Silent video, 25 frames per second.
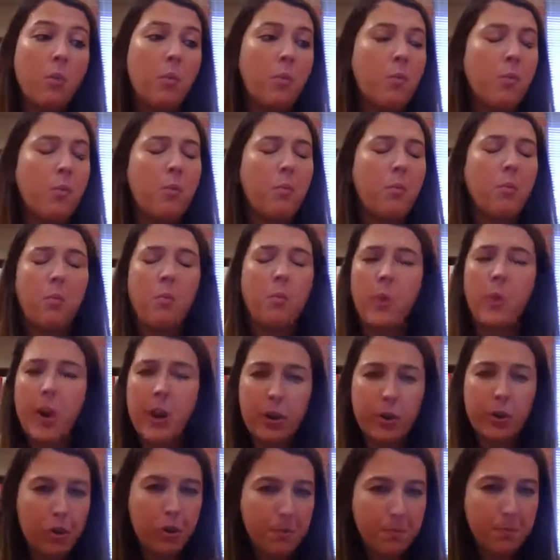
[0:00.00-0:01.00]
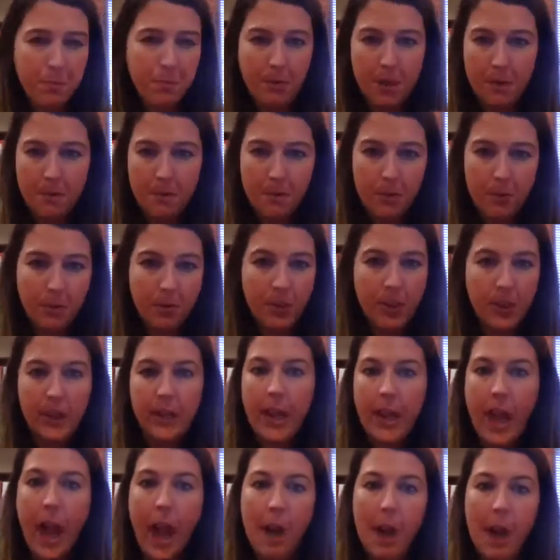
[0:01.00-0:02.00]
weird group of people in the
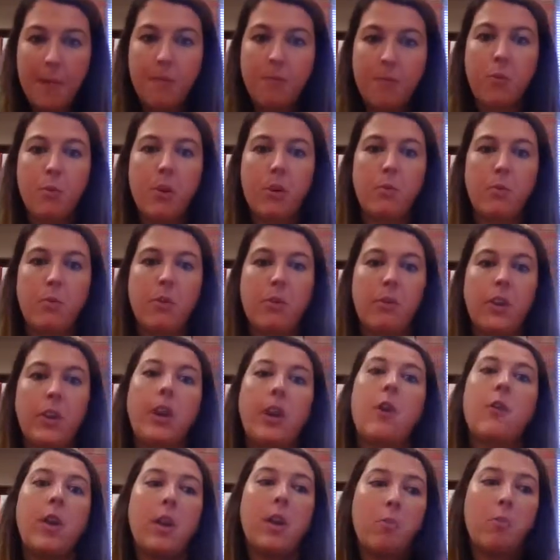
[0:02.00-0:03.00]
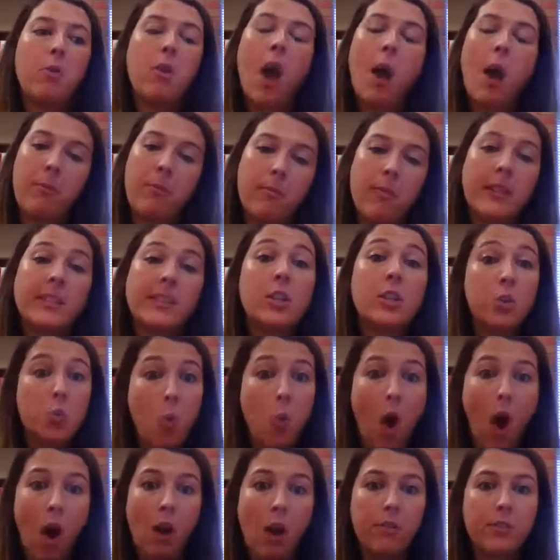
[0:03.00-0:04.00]
gap where we were like, okay, we'll compromise at
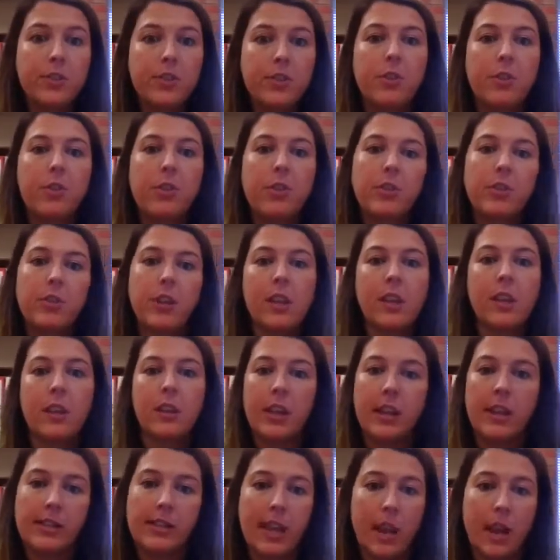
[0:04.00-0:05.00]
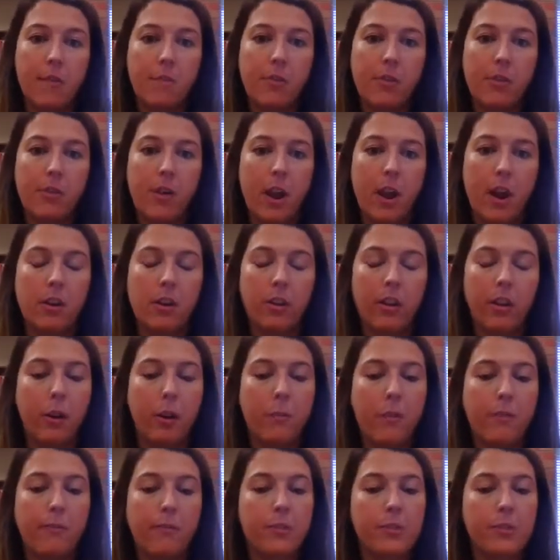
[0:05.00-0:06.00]
12. So there's like an example there a little
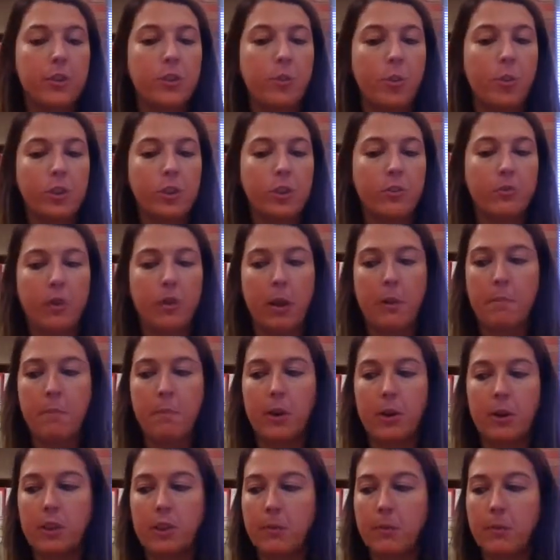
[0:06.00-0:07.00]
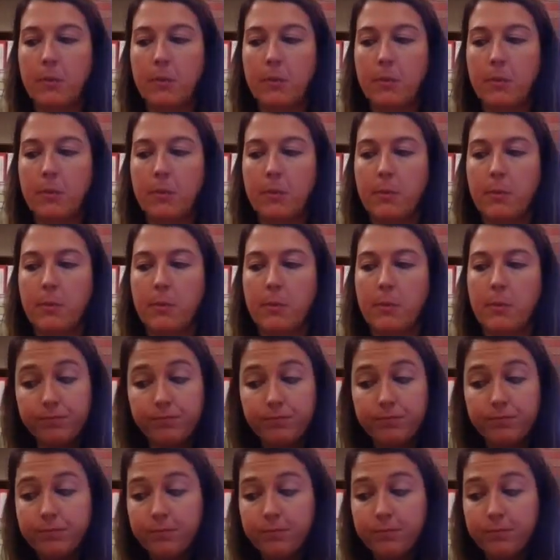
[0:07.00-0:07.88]
bit for tuition reimbursement. So